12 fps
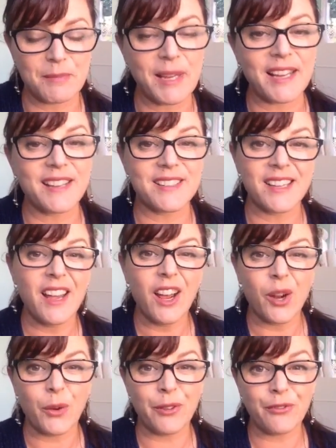Because
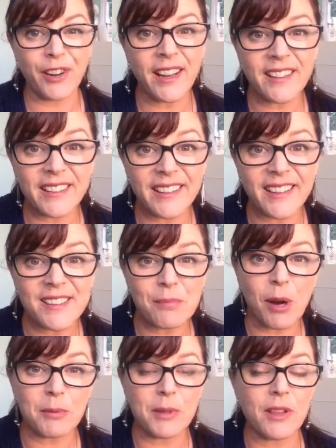quite frankly, that's
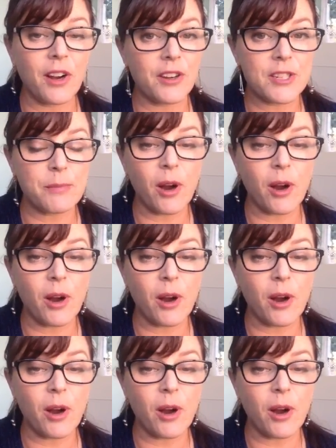probably the hardest